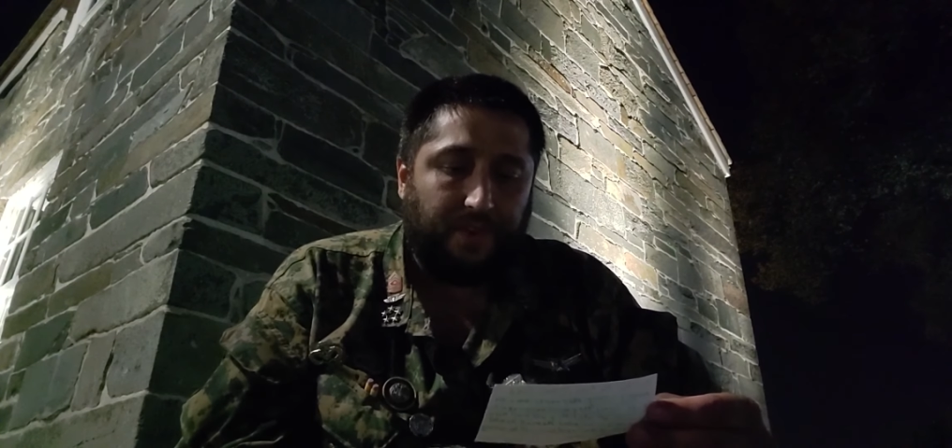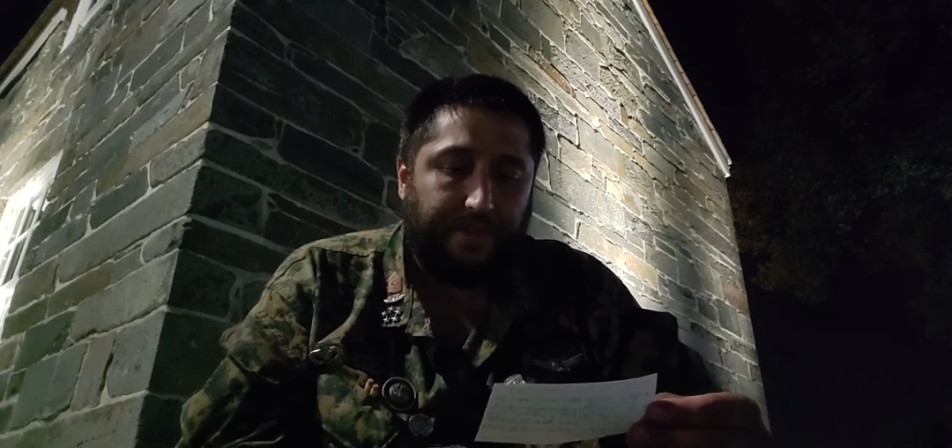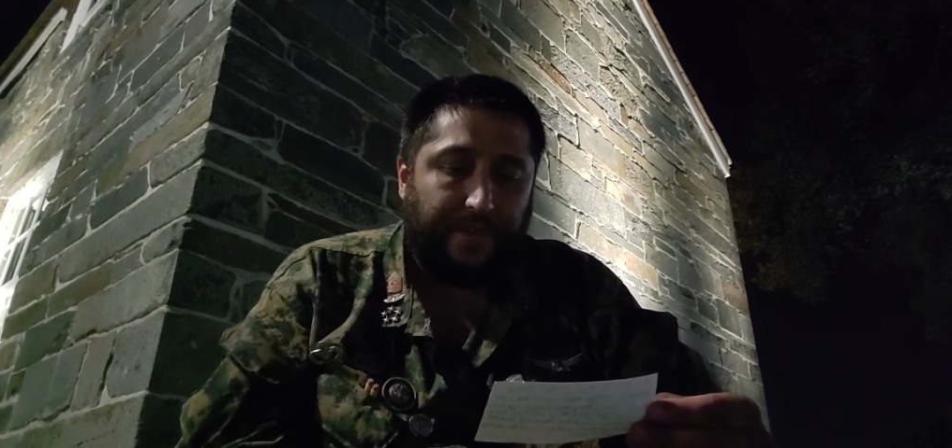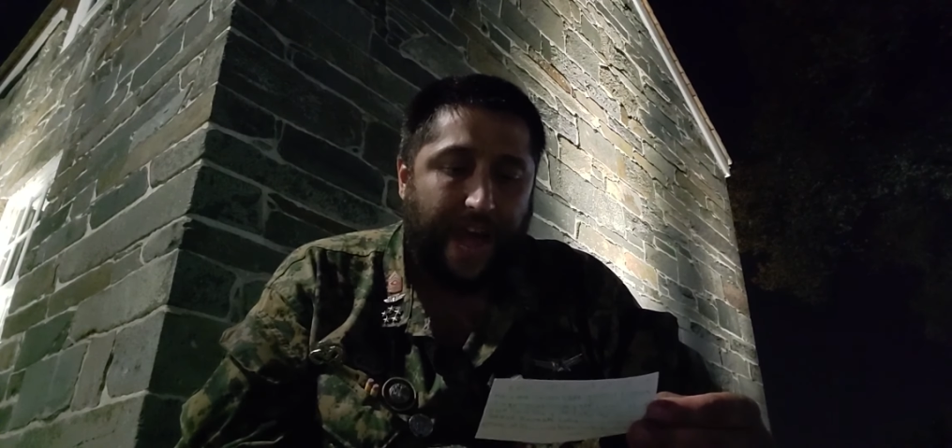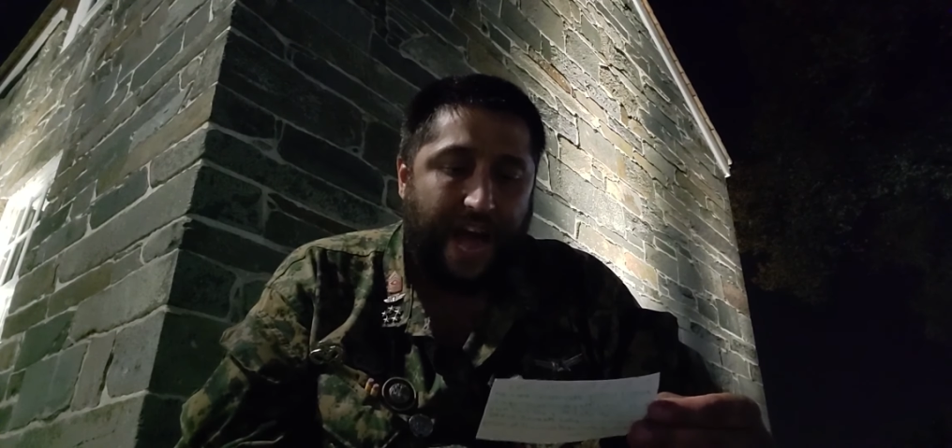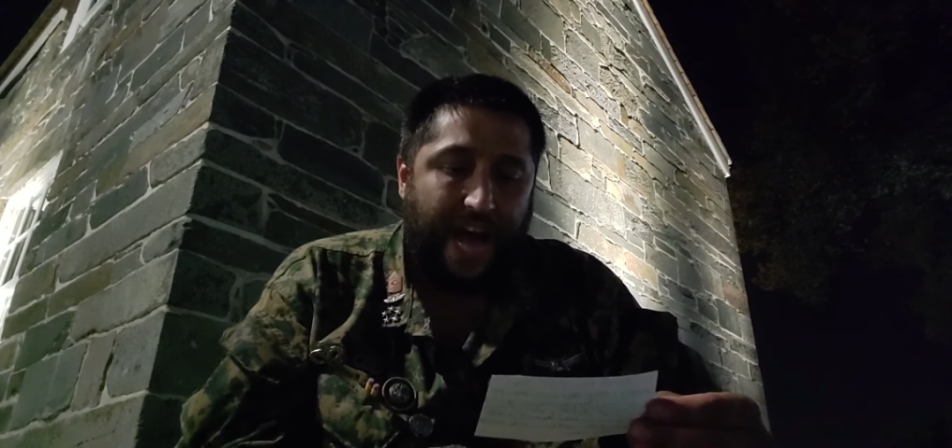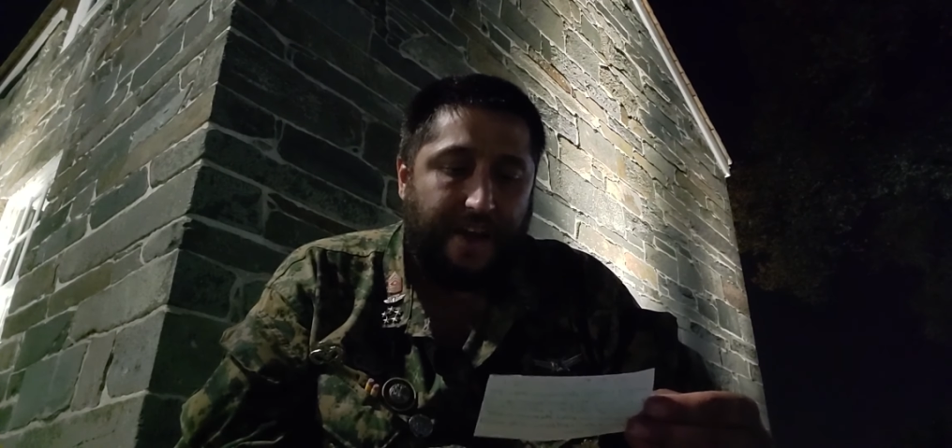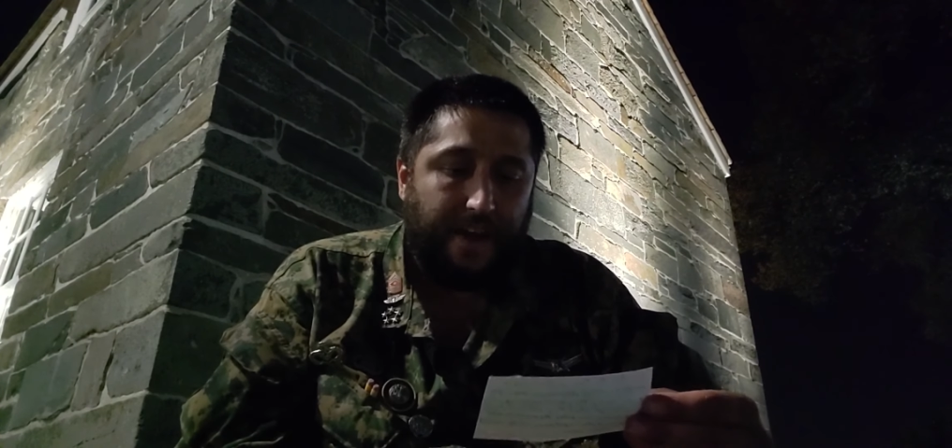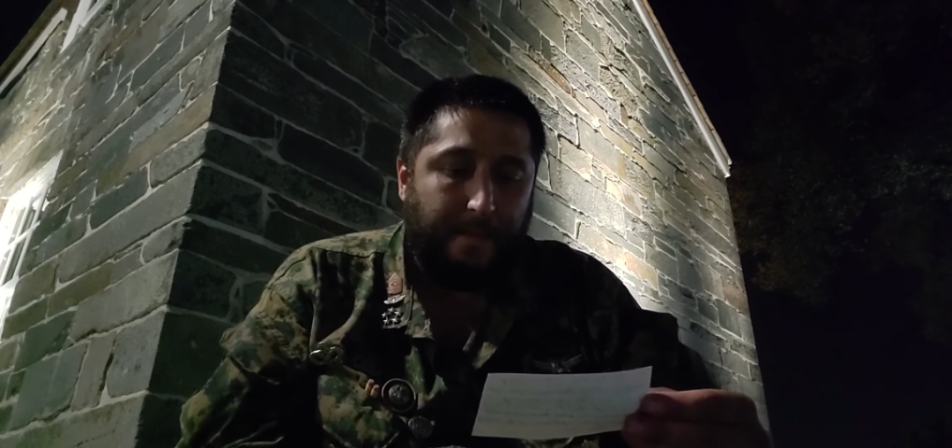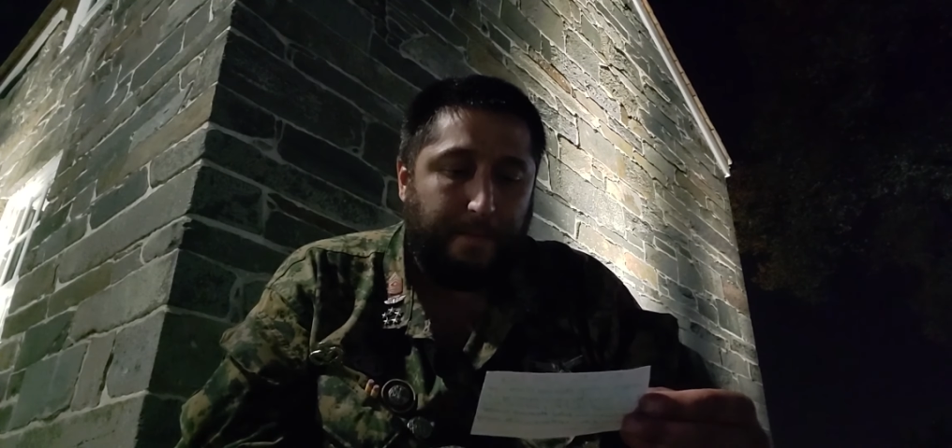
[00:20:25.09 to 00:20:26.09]
of
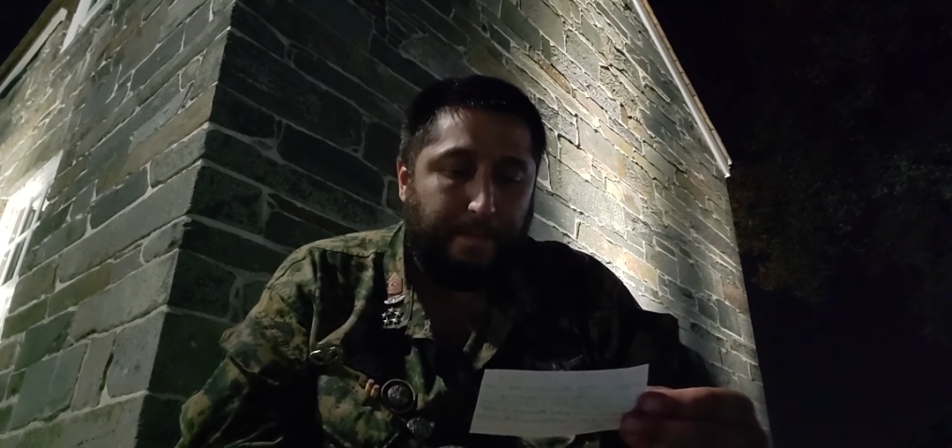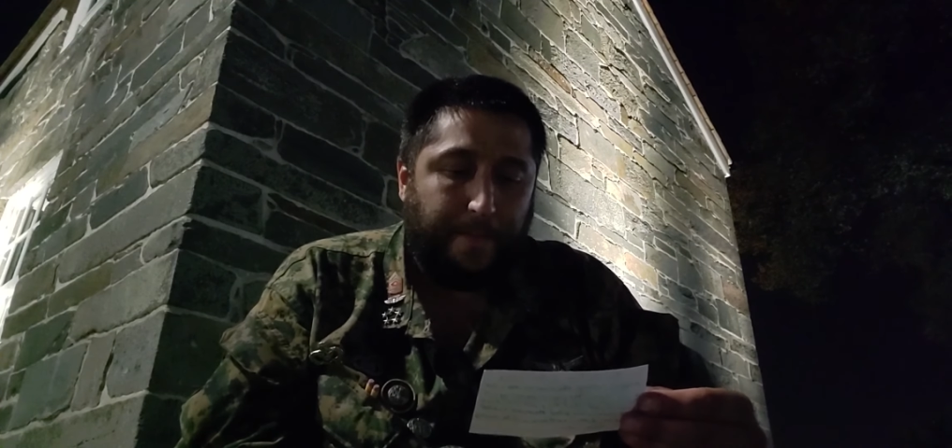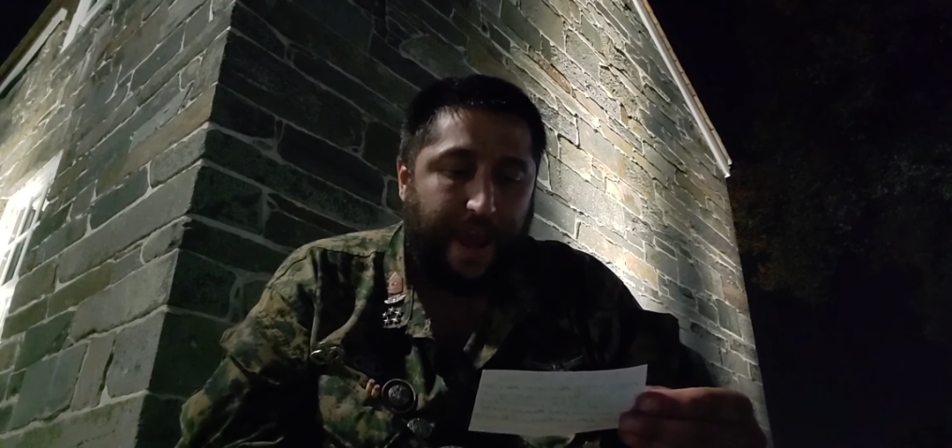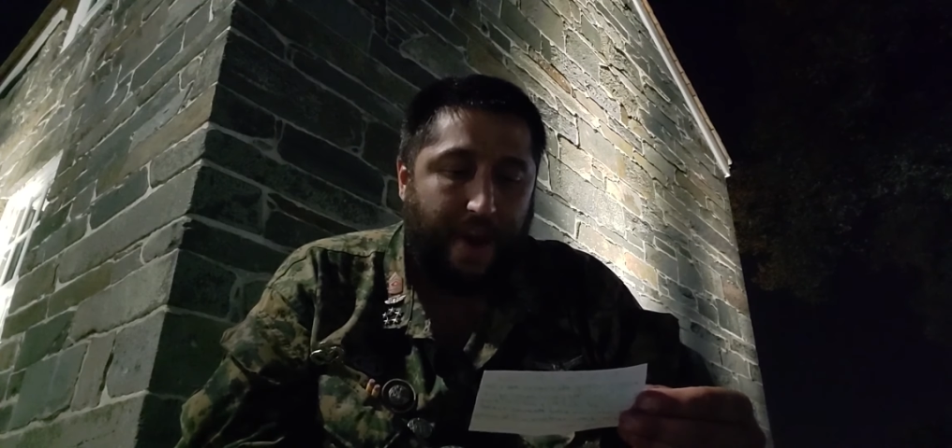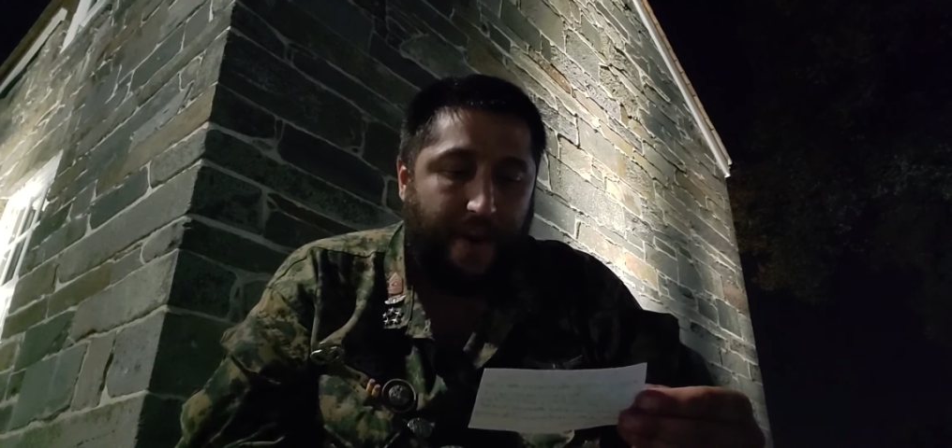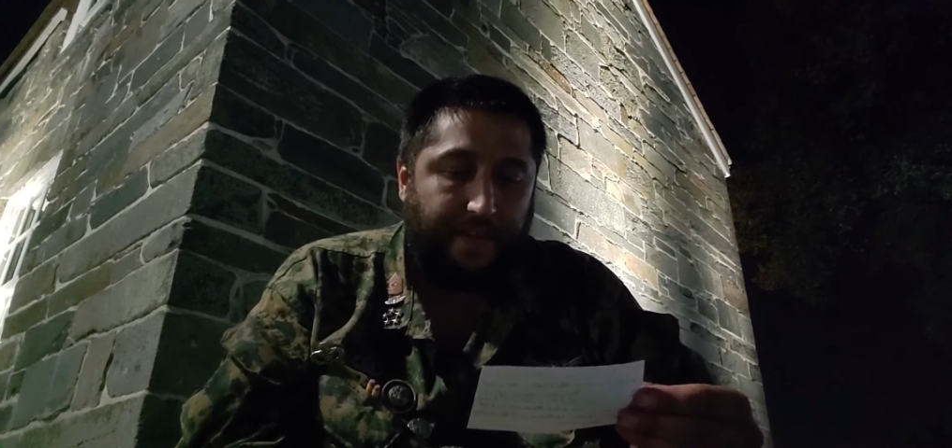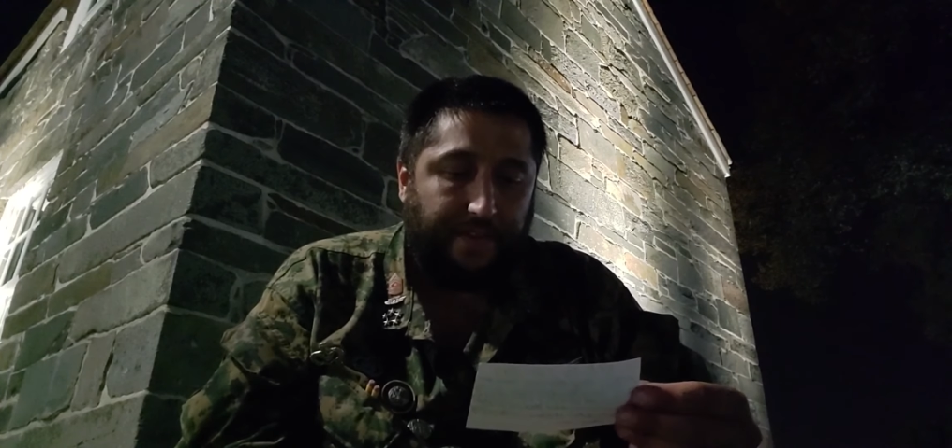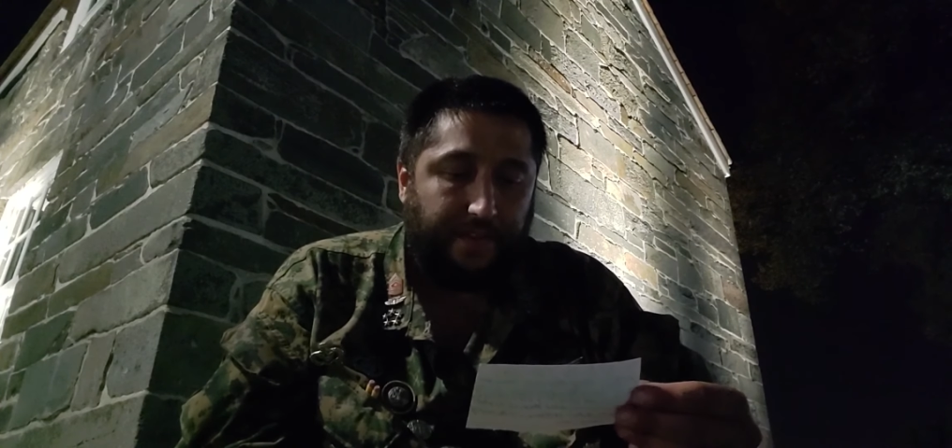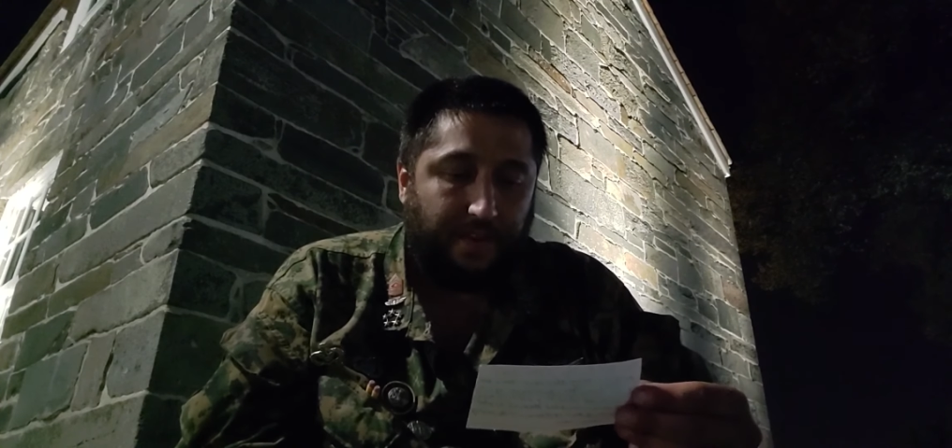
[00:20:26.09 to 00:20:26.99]
non-parent